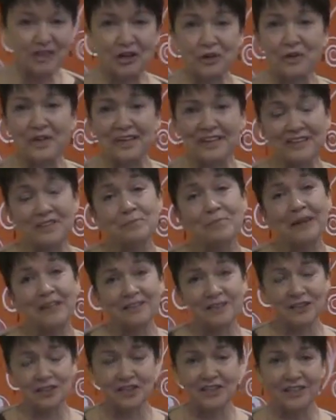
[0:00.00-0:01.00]
yoga is meant
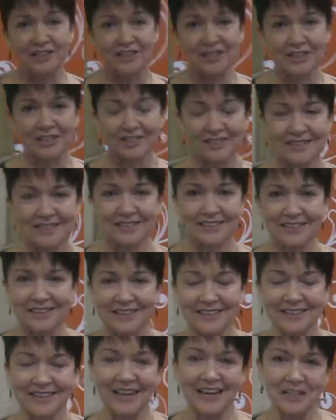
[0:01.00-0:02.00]
to change us.
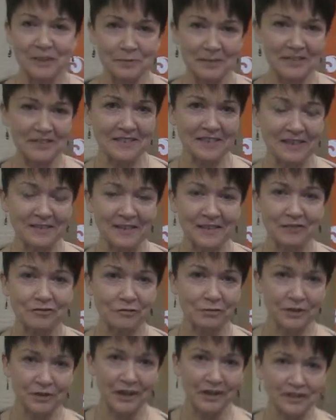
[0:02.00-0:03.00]
It has been said that if
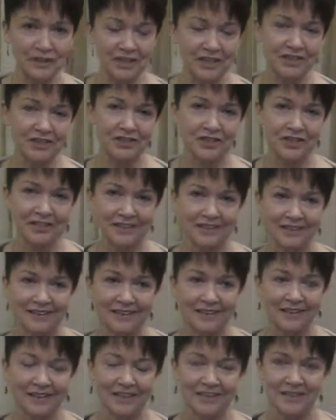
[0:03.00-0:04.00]
we're not changing,
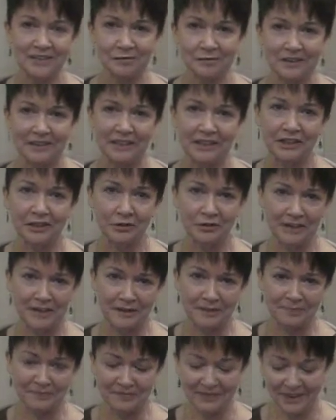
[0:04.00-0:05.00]
is it really yoga?
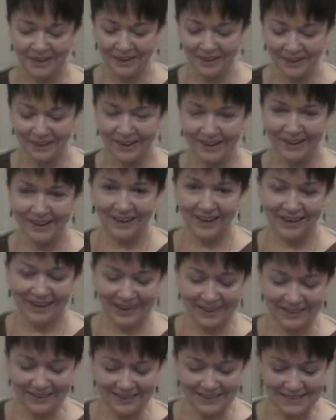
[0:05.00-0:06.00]

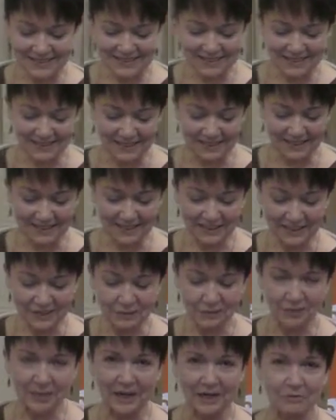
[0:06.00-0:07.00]
And uh,
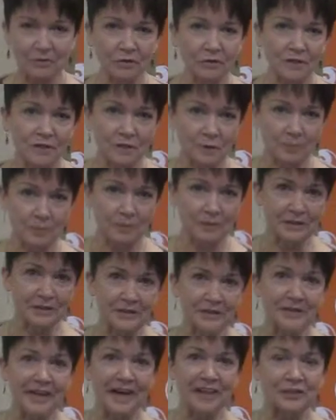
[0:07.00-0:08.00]
when I wrote this book,
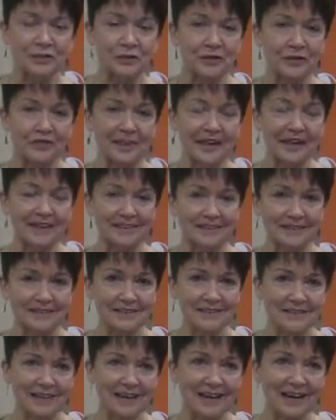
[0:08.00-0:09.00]
I took that
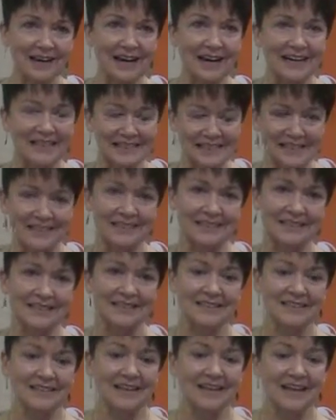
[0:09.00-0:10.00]
idea
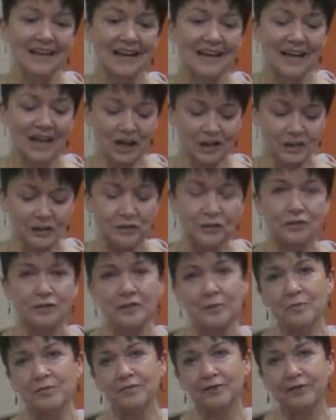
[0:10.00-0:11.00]
to
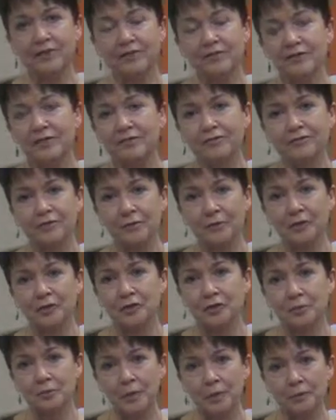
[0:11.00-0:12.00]
some very, very familiar
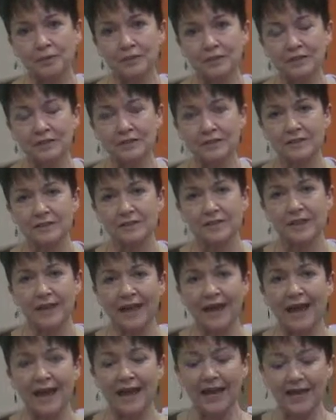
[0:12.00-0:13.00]
poses
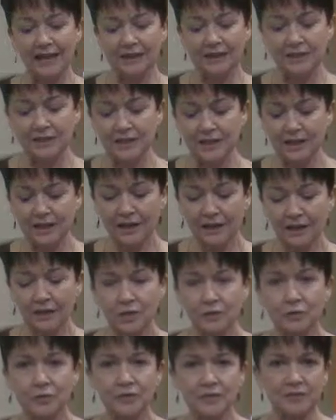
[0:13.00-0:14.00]
and
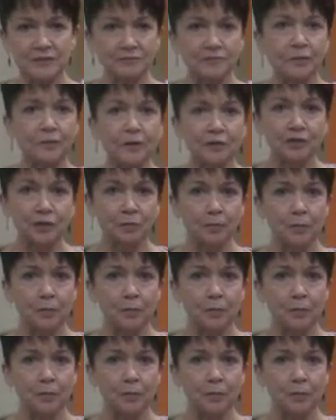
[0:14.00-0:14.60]
used familiar